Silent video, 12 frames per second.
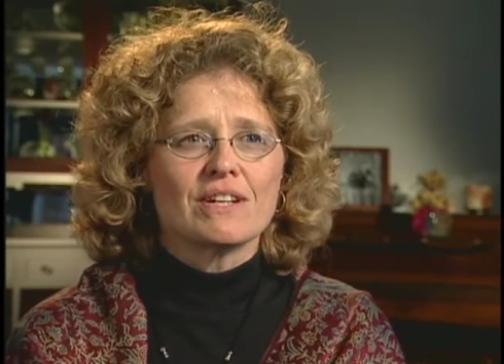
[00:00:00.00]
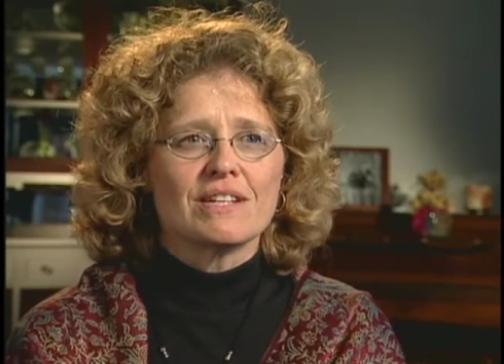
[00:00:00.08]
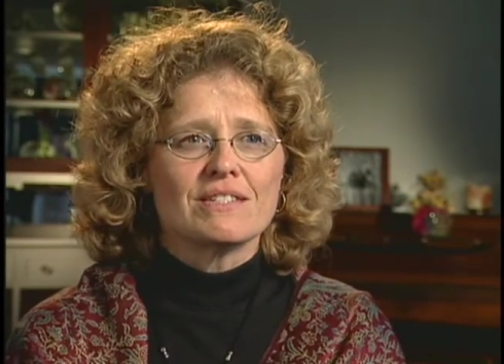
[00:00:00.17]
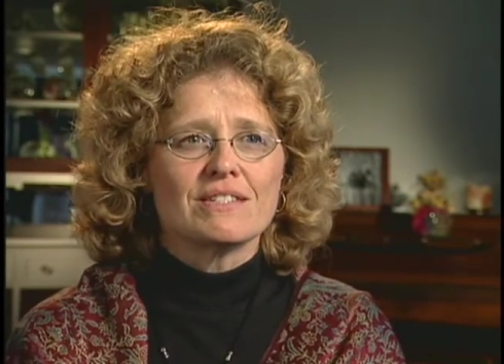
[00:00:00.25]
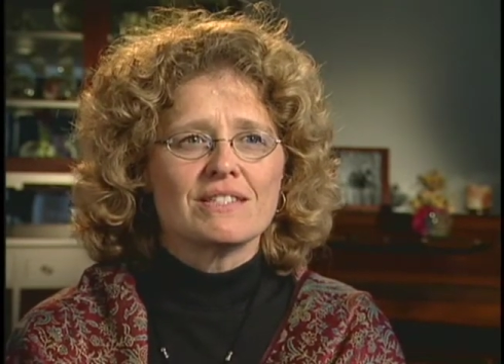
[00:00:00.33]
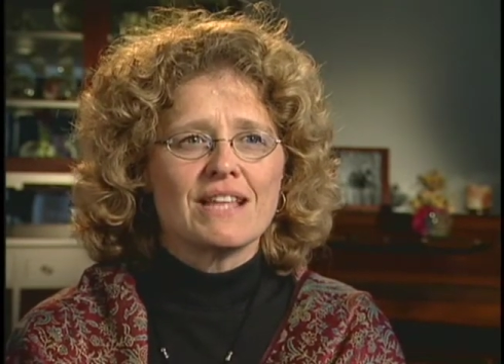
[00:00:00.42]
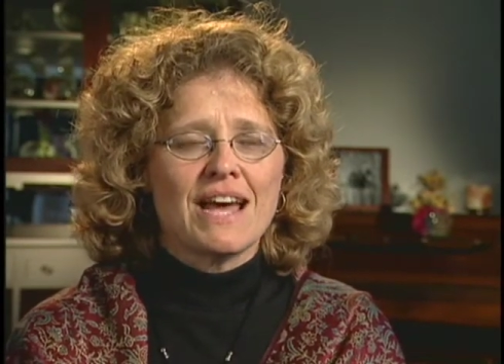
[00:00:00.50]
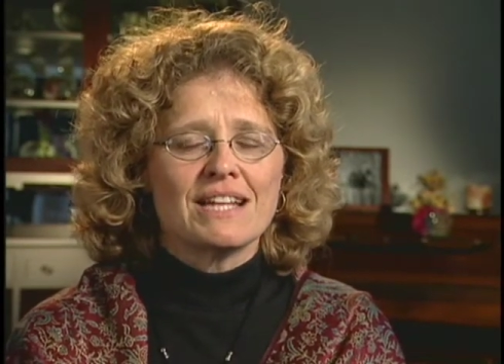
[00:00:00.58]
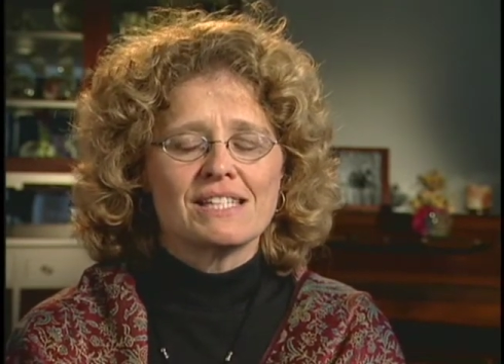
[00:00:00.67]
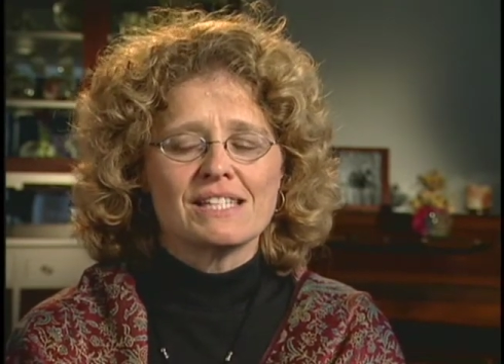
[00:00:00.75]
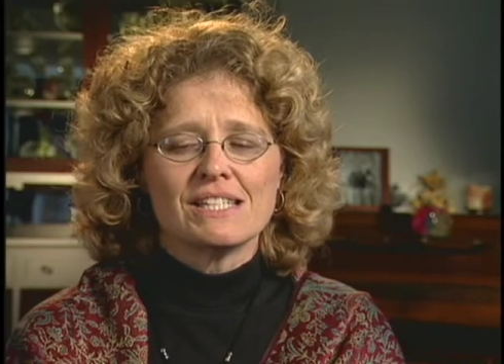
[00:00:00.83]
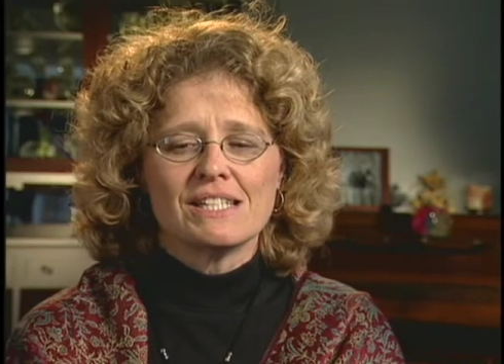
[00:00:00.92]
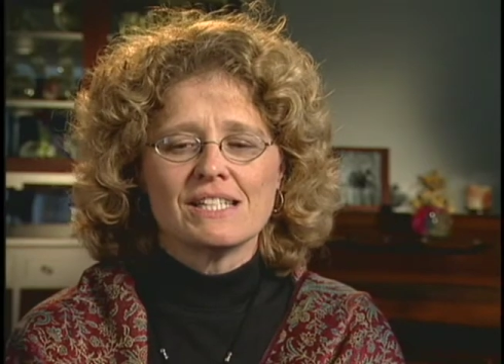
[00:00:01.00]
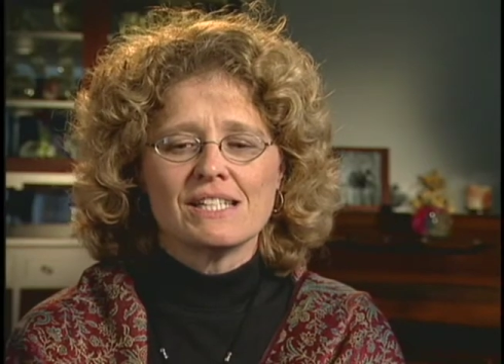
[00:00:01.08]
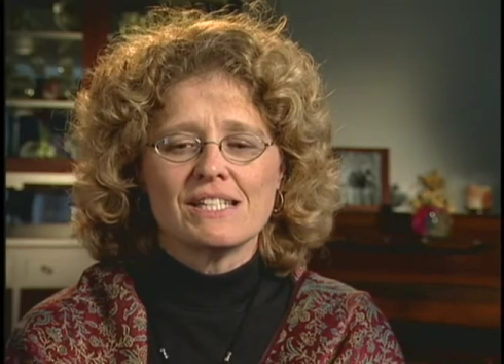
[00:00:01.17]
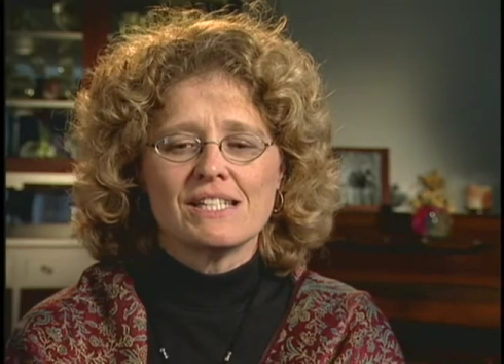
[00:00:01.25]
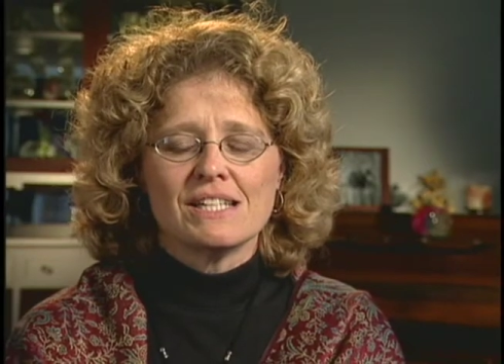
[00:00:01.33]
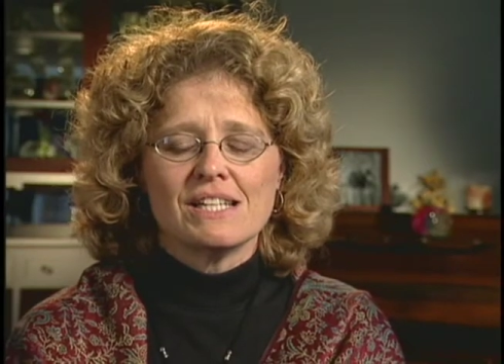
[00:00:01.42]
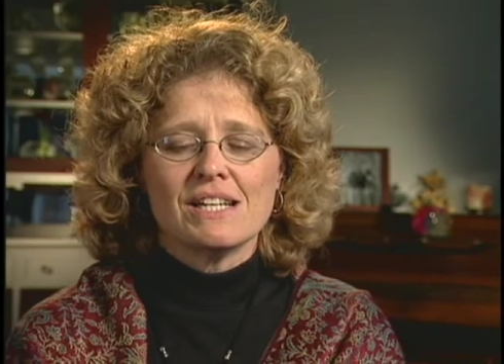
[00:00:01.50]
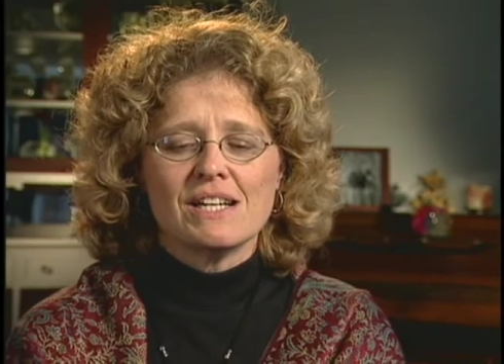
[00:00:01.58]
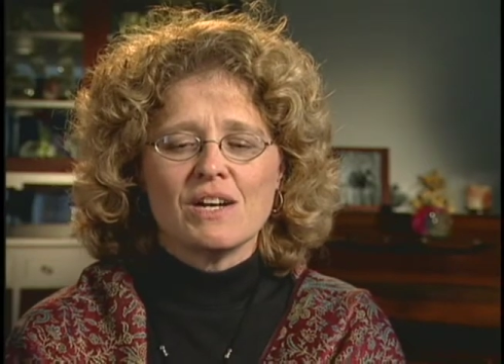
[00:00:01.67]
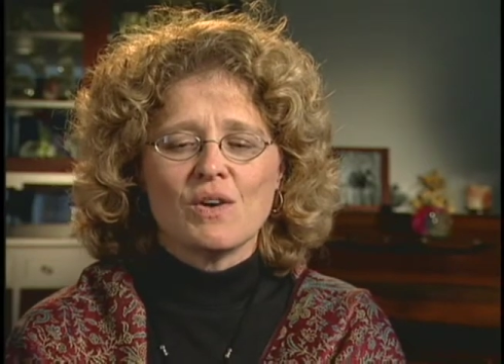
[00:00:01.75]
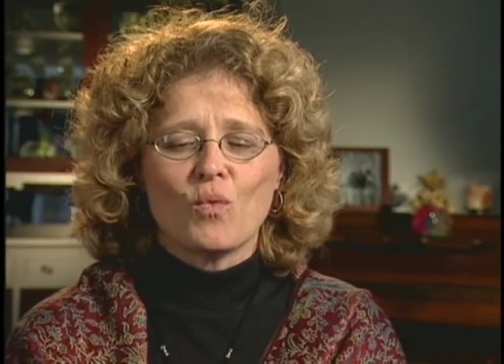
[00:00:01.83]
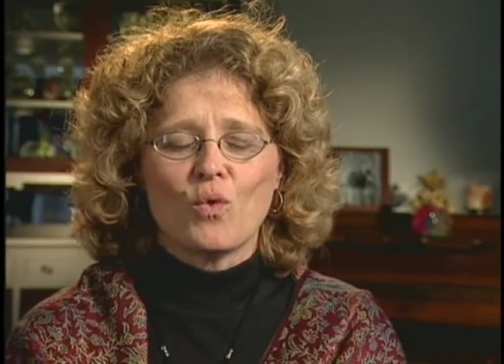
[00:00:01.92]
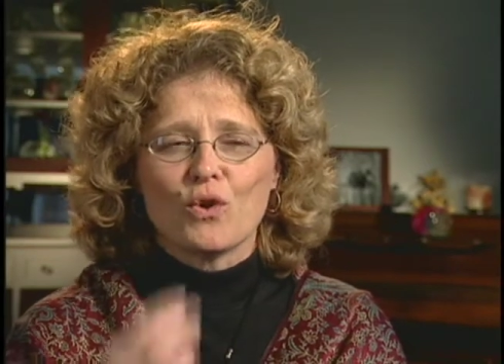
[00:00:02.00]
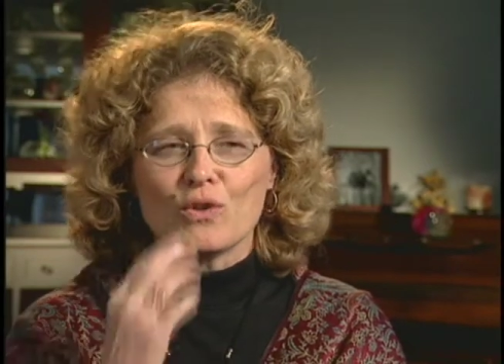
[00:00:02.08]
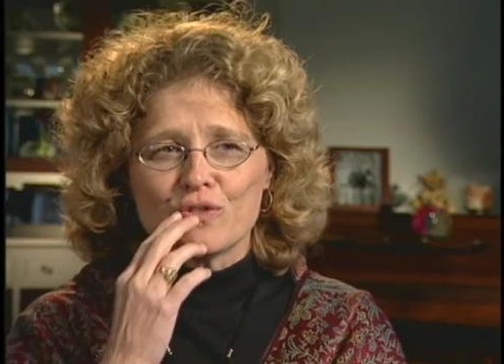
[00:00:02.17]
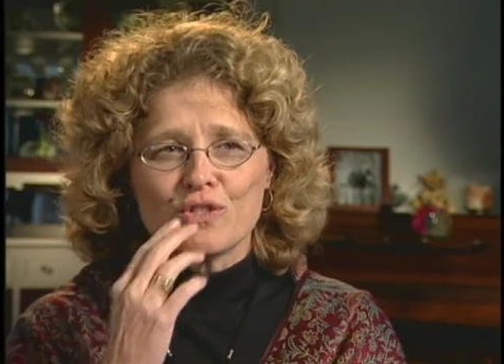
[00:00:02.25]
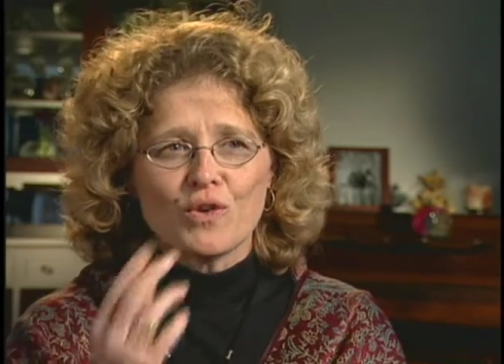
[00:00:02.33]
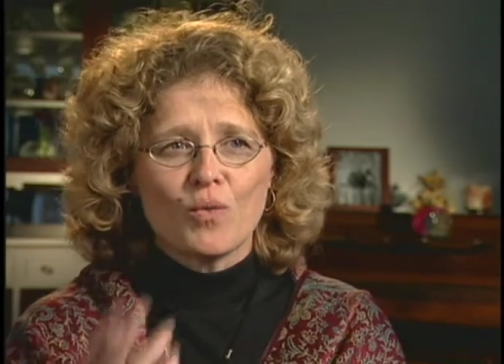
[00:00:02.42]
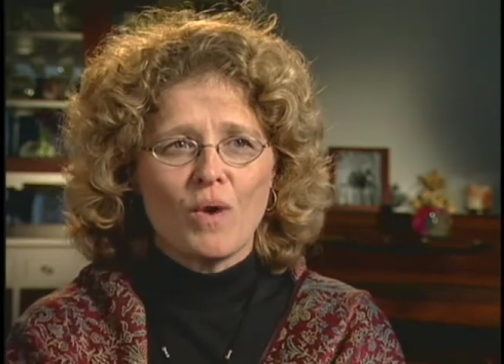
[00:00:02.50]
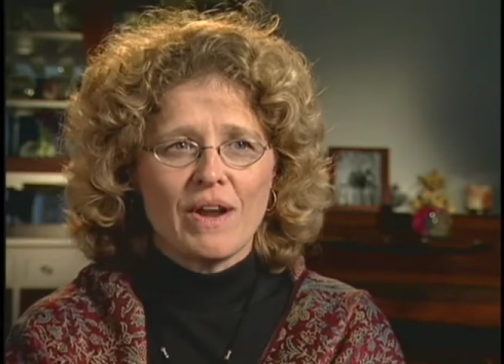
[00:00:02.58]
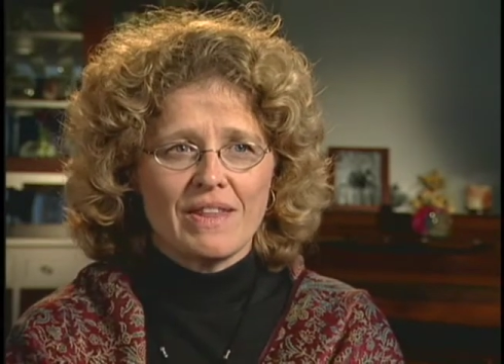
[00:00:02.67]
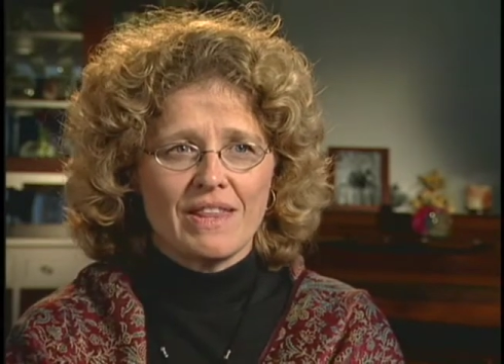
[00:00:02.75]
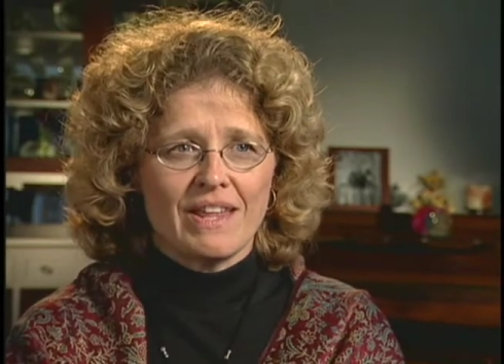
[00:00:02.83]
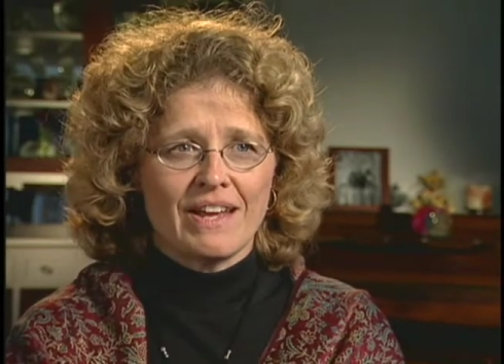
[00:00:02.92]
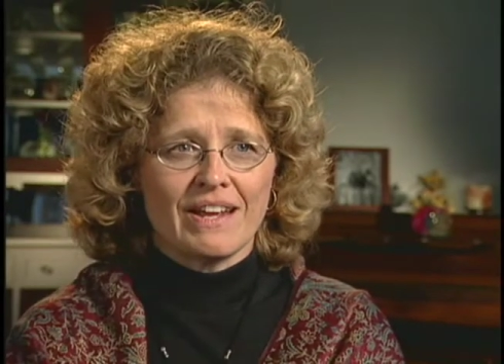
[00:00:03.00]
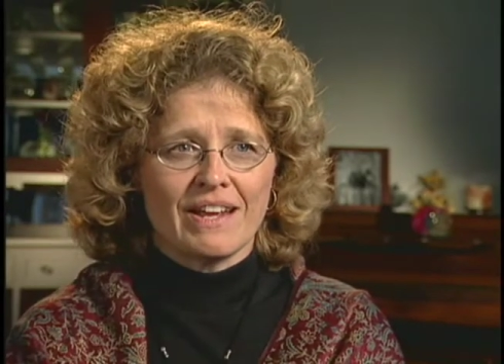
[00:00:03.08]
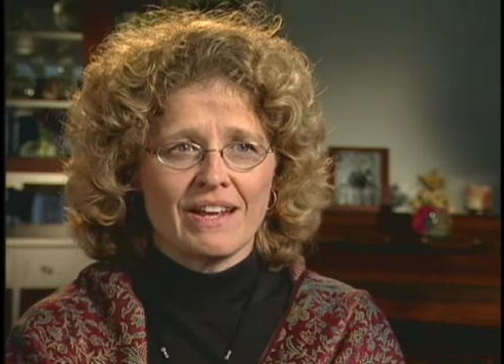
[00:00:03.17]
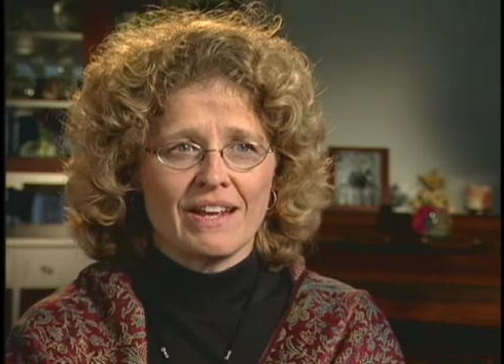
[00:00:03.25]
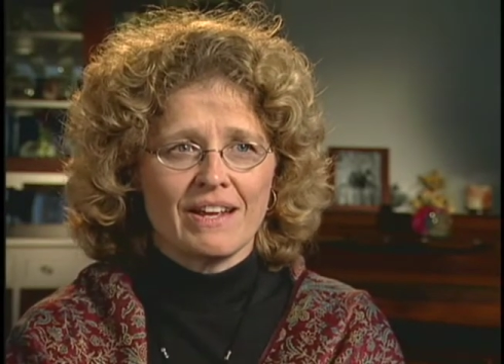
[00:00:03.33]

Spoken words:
is that words are one thing,